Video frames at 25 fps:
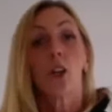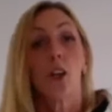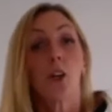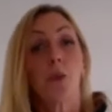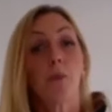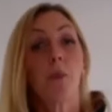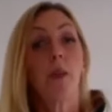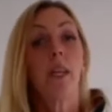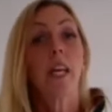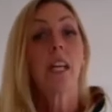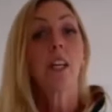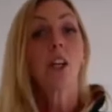
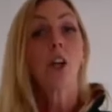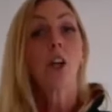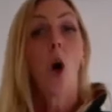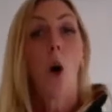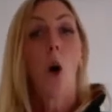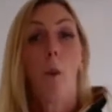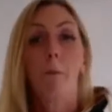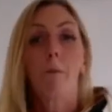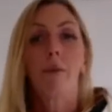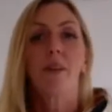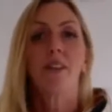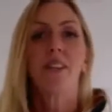could be a
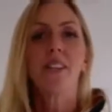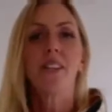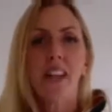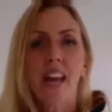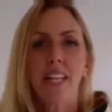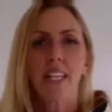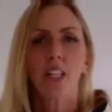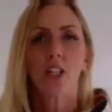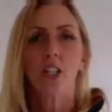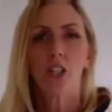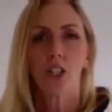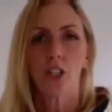
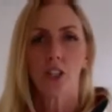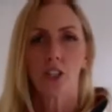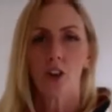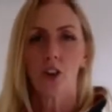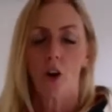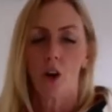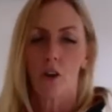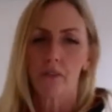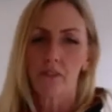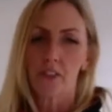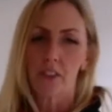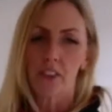combination
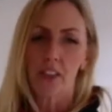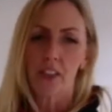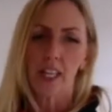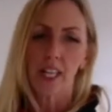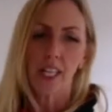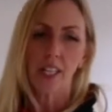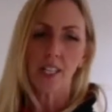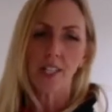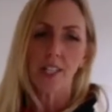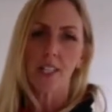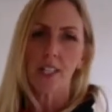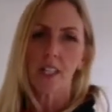of
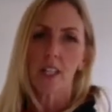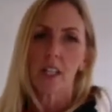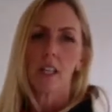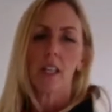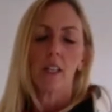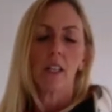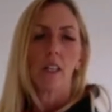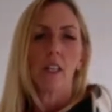these.